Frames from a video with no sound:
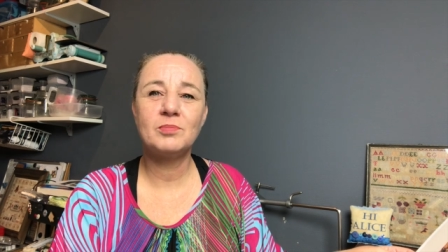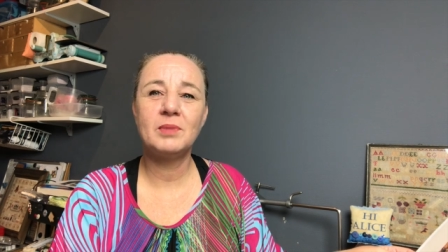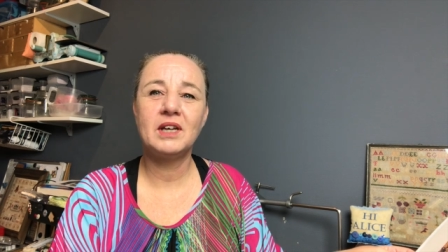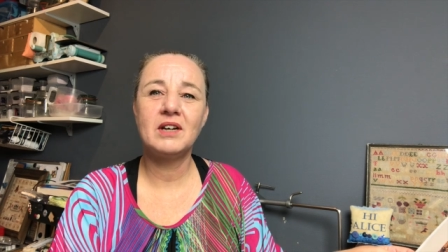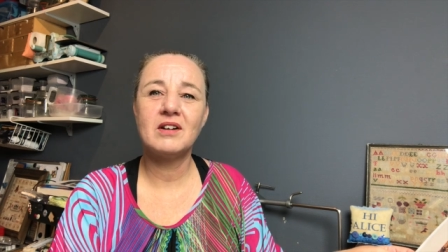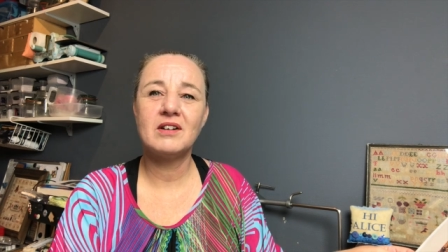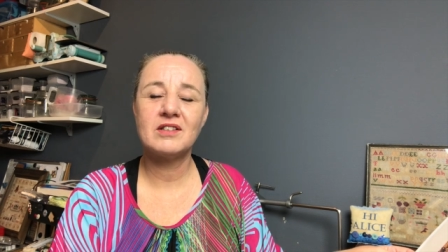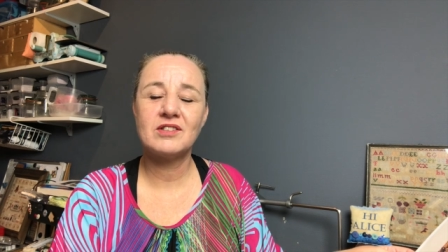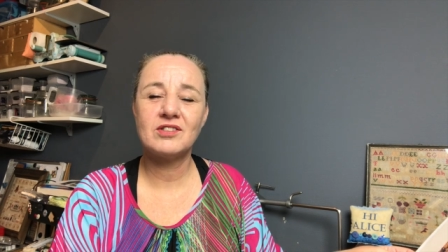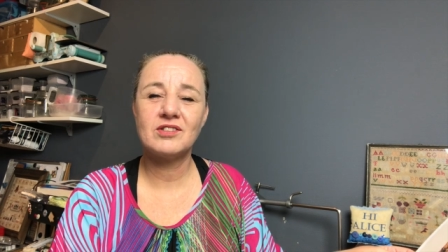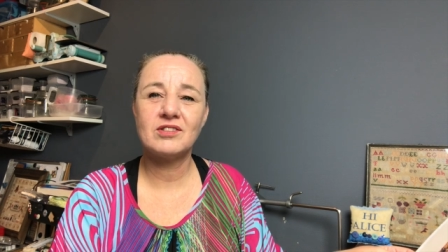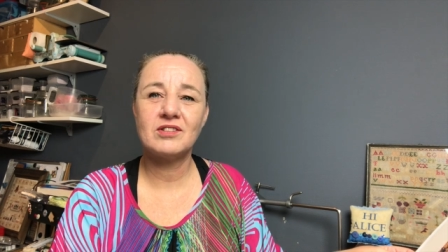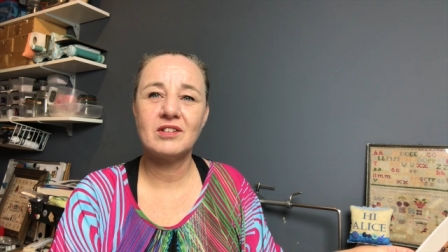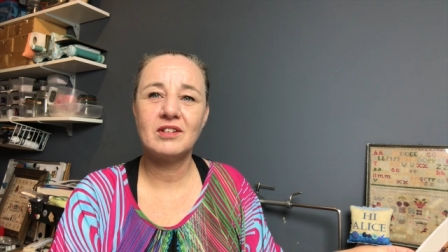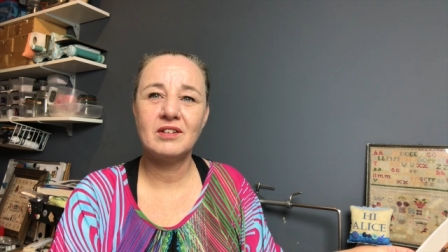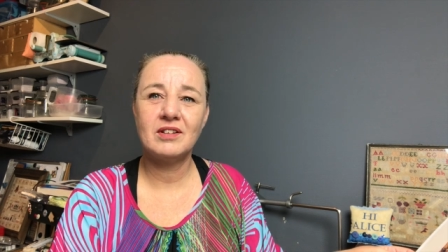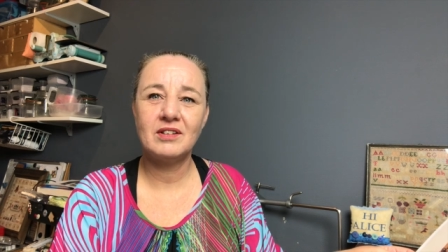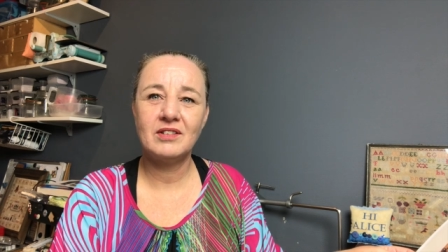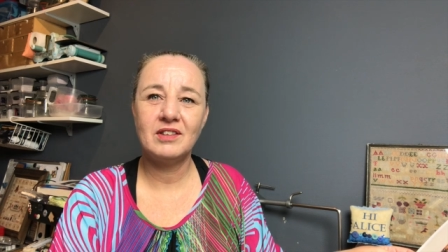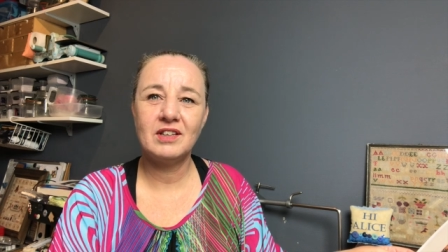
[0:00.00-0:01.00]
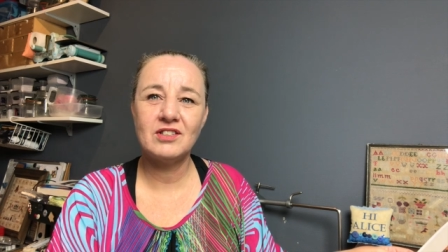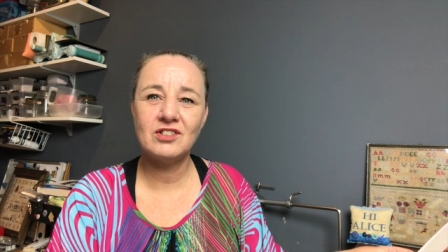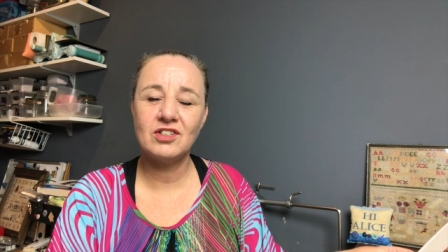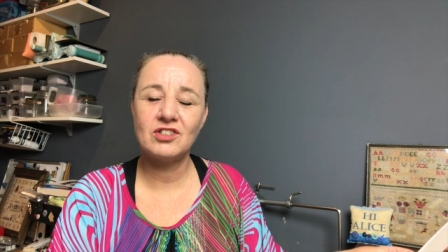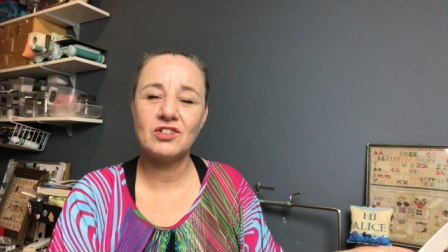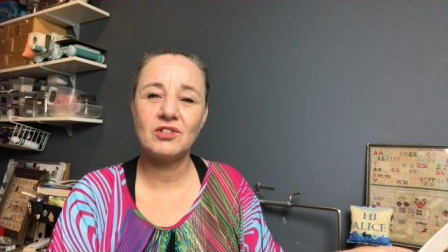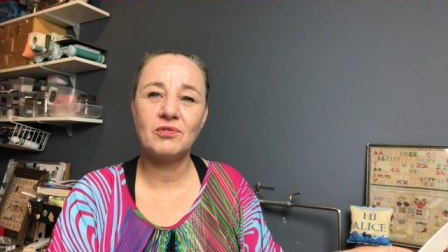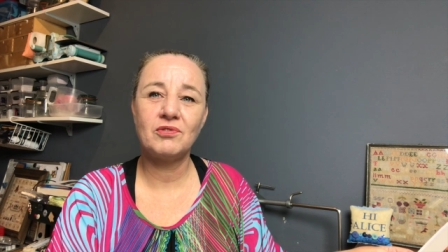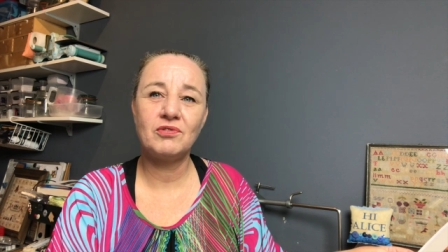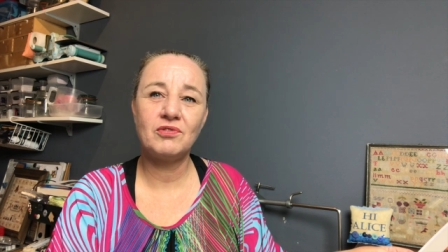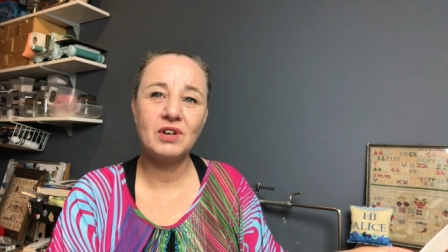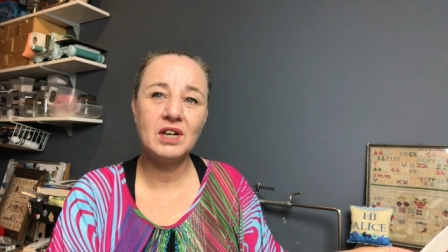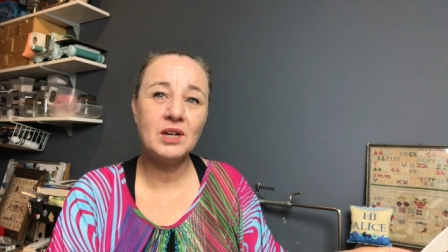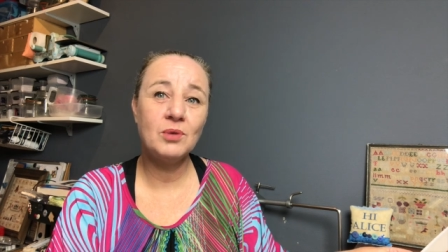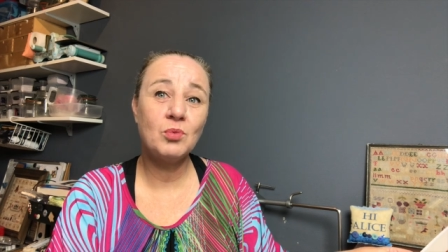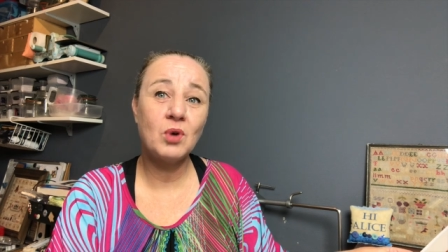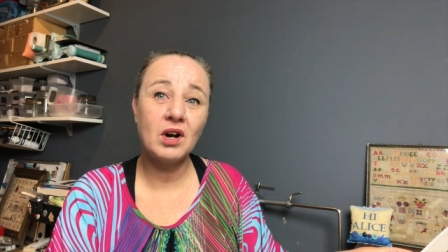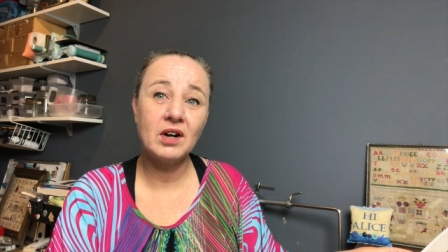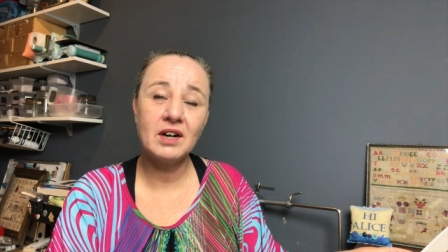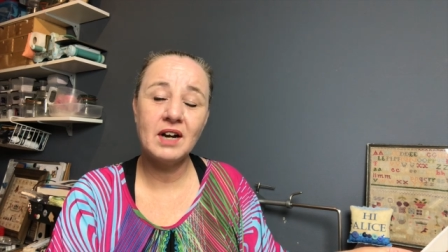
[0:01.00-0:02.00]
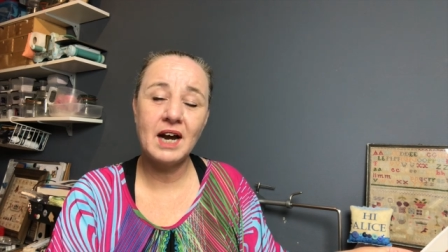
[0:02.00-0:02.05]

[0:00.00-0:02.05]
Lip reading: because this is a free one